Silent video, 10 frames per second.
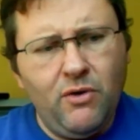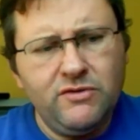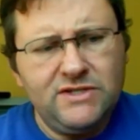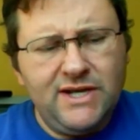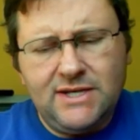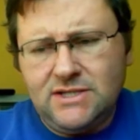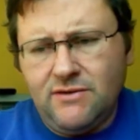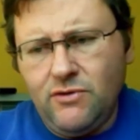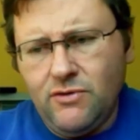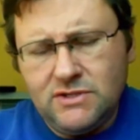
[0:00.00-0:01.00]
both
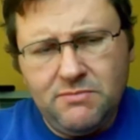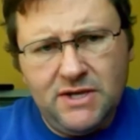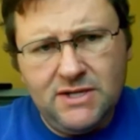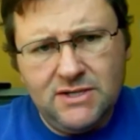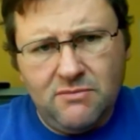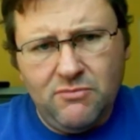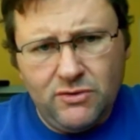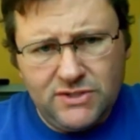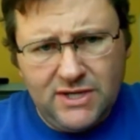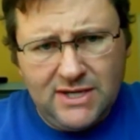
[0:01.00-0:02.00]
sets of USBs
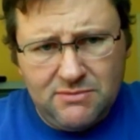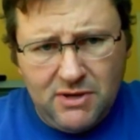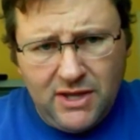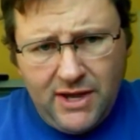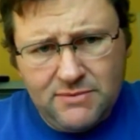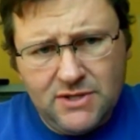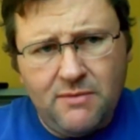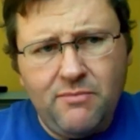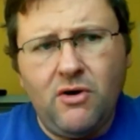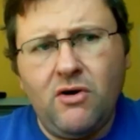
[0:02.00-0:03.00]
on both sides of my
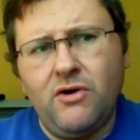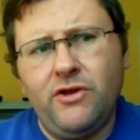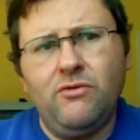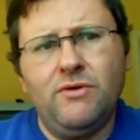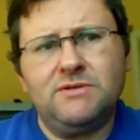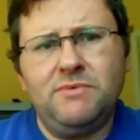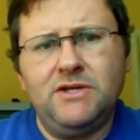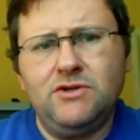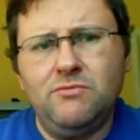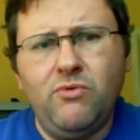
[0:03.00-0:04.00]
laptop are
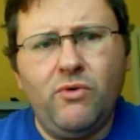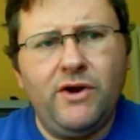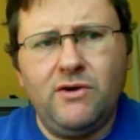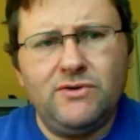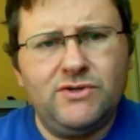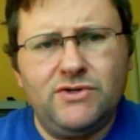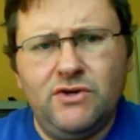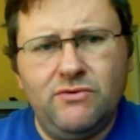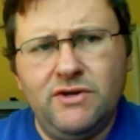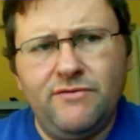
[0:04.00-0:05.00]
USB 2.0s.
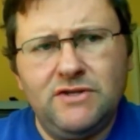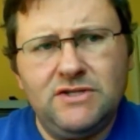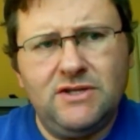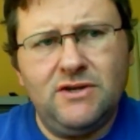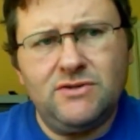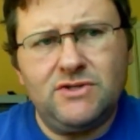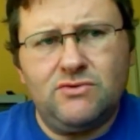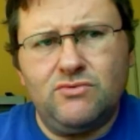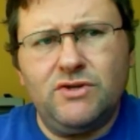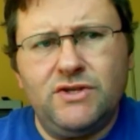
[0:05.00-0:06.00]
There's no difference in those,
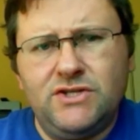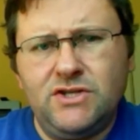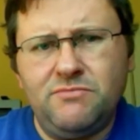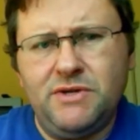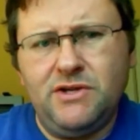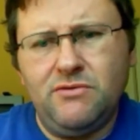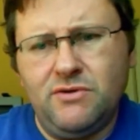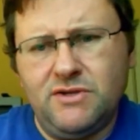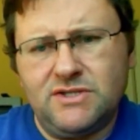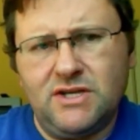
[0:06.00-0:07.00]
so it really shouldn't be
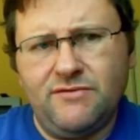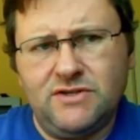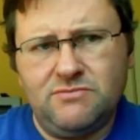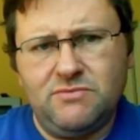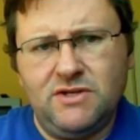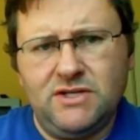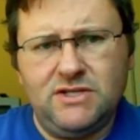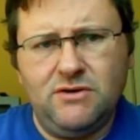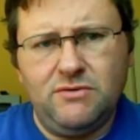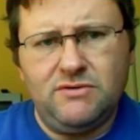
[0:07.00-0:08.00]
doing the stuff it's